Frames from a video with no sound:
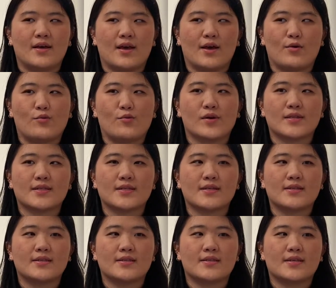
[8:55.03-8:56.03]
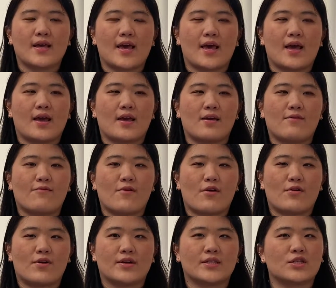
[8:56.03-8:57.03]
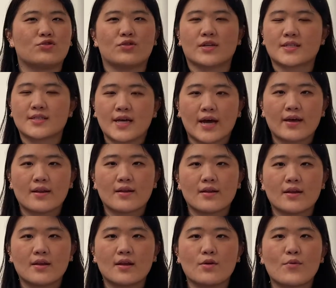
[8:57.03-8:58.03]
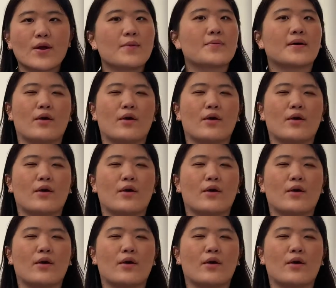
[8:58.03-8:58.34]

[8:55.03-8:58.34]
it wasn't a very strict diet in any way.